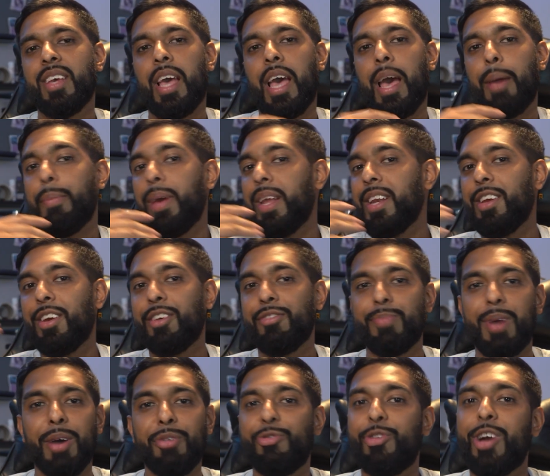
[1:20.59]
and many of
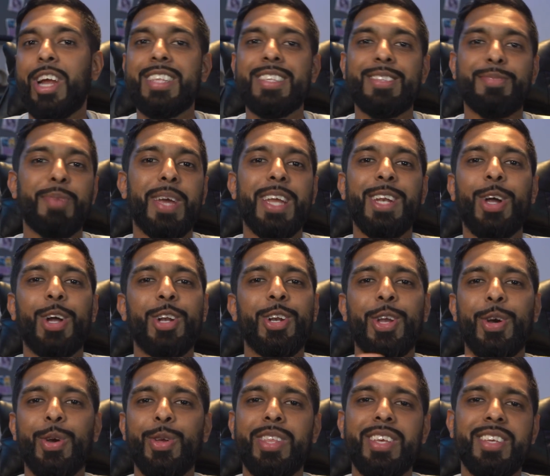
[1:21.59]
my friends may not
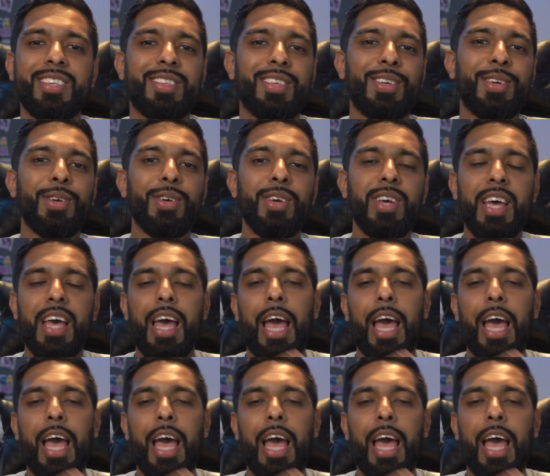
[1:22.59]
know this too.